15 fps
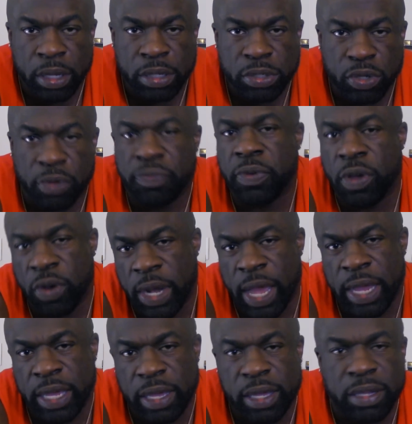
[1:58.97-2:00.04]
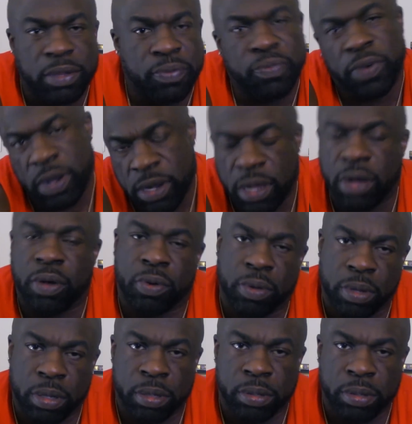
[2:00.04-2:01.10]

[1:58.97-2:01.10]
So if you don't like it, get the fuck over.